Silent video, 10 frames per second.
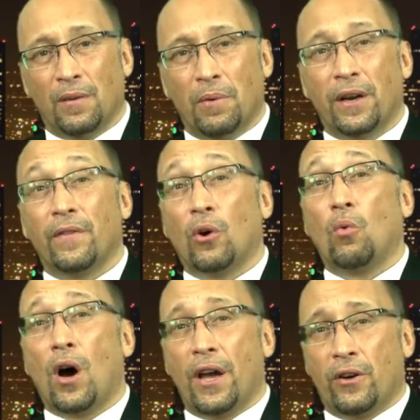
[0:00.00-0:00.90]
but in the
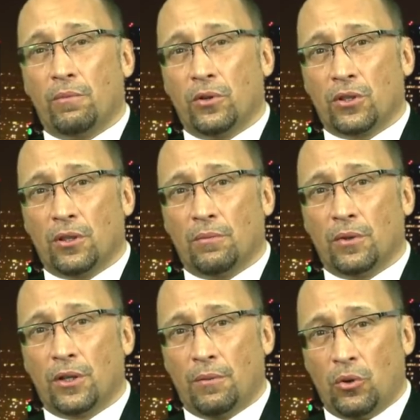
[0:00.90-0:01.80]
wider Muslim
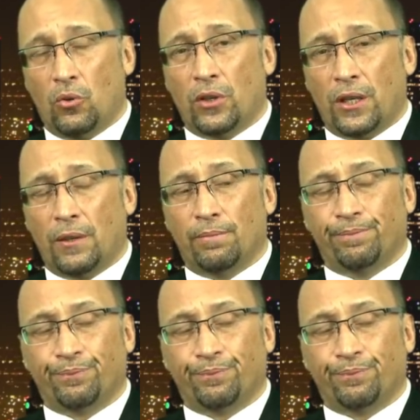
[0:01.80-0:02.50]
community.